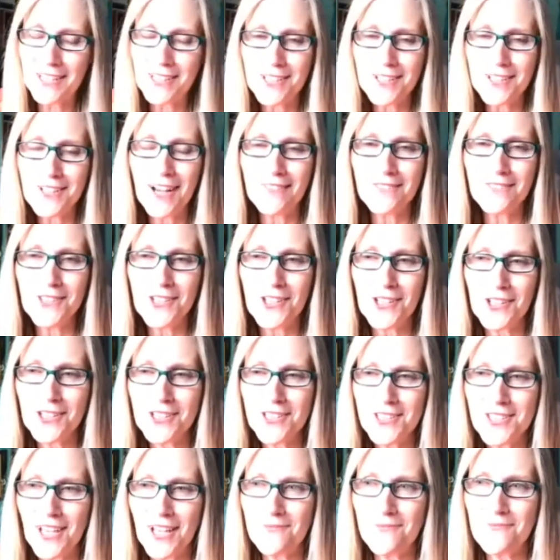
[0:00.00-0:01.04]
you. I'm
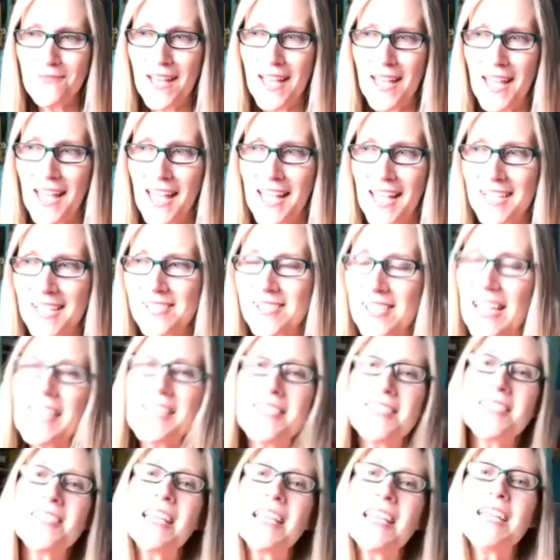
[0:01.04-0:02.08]
good. I'm
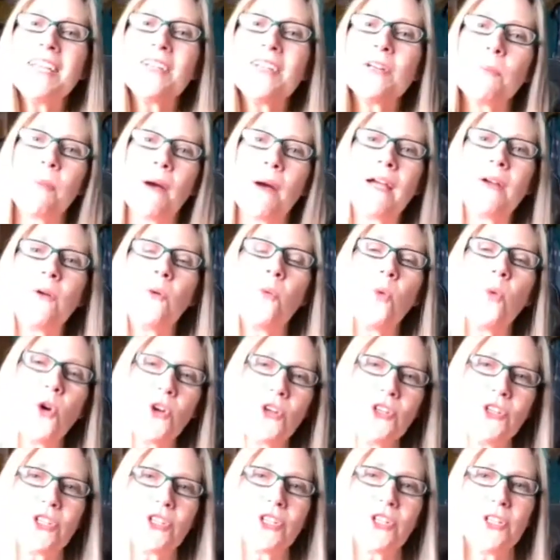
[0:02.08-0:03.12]
excited to hear about
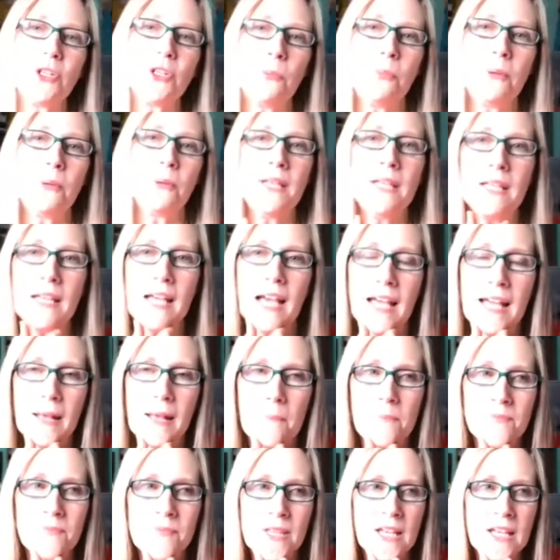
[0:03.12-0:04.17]
what you're going to be
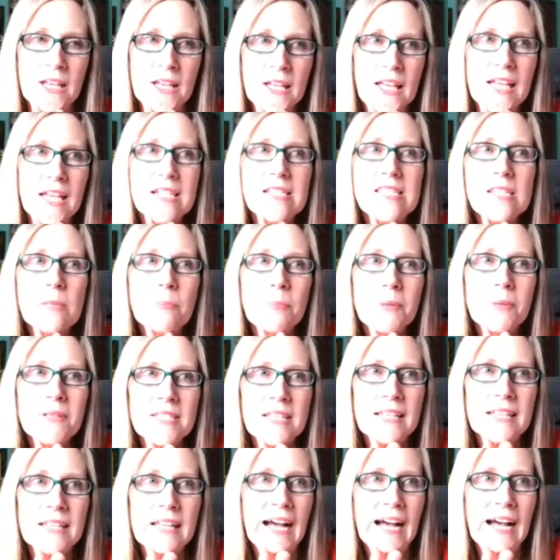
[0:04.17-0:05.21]

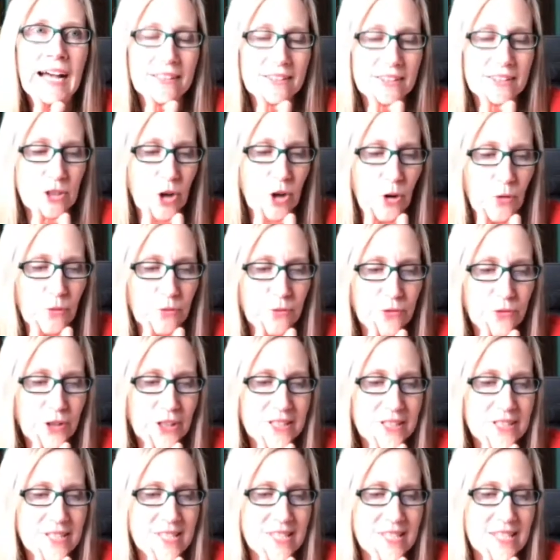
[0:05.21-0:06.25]
exhibiting at the
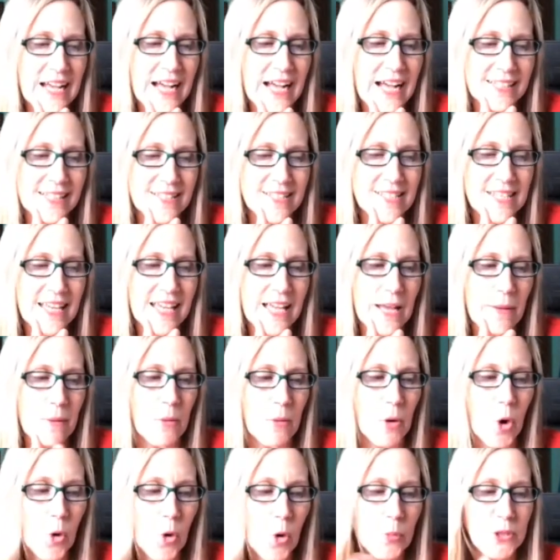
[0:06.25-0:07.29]
conference, and I'm
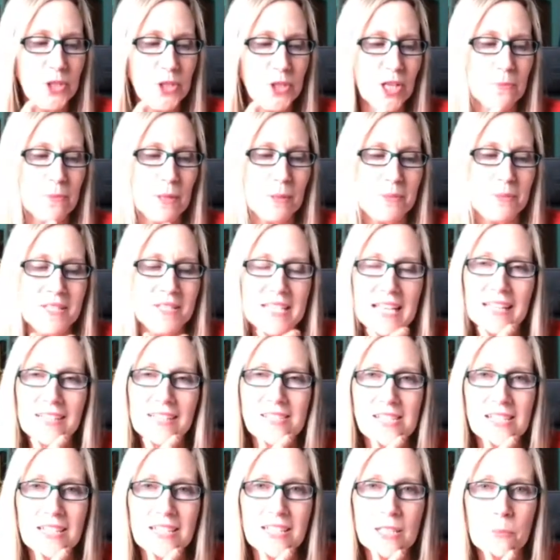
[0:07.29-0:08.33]
hoping you can maybe tell
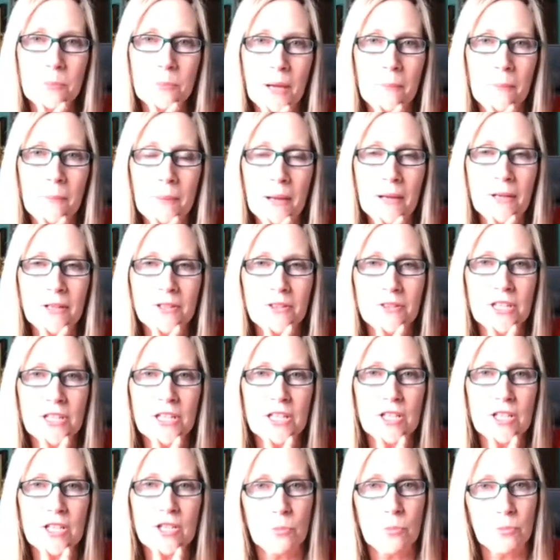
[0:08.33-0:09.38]
us a little bit about
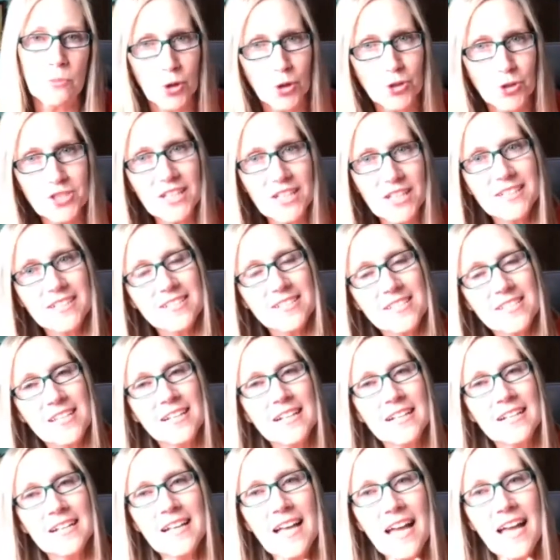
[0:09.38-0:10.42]
the product.
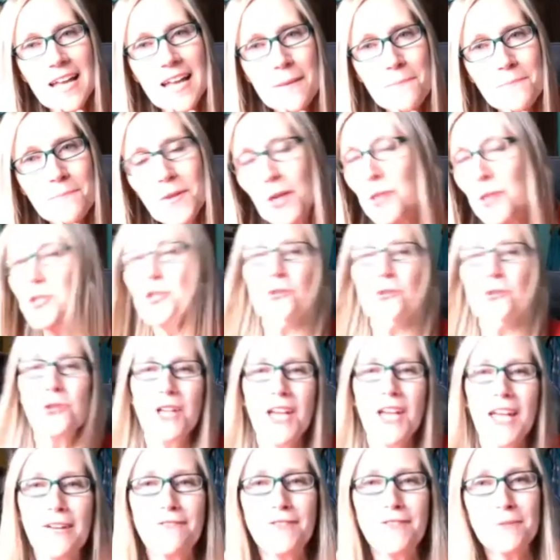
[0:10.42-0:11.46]
Are you
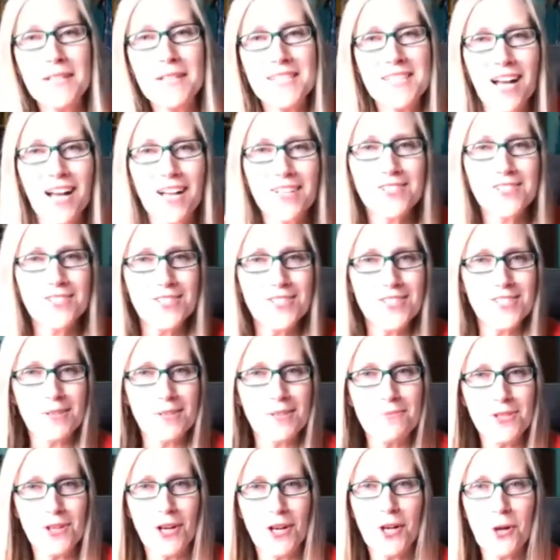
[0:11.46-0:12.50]
okay for me to ask you
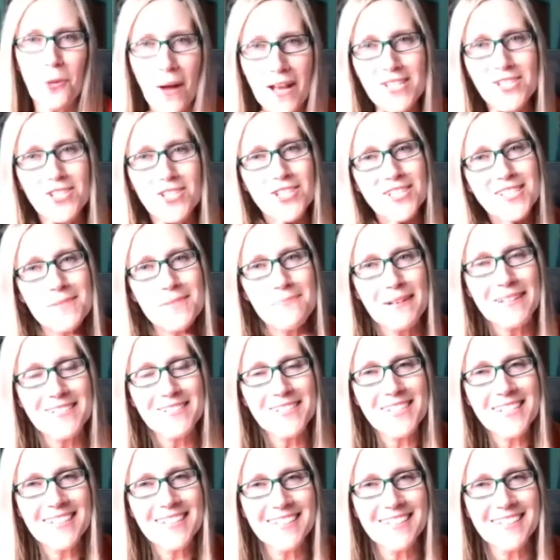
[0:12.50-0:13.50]
some sort of questions about it?